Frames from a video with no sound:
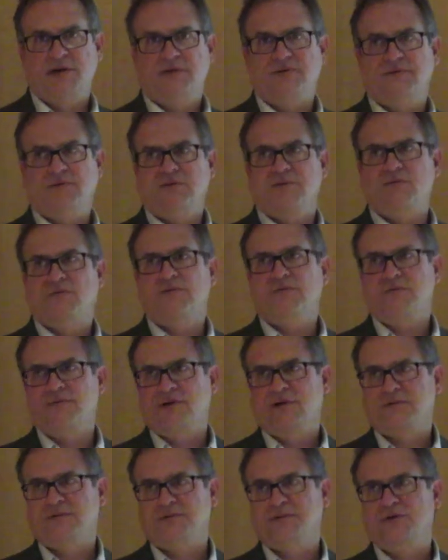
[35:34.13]
particularly in
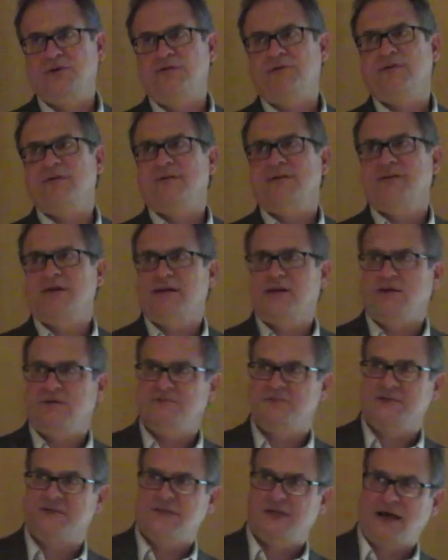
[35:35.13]
northern Arizona, and they
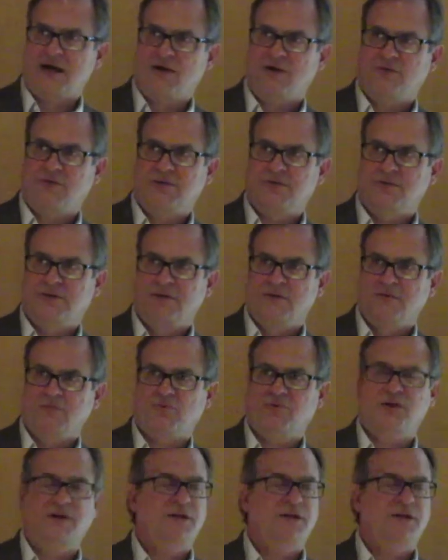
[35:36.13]
come south,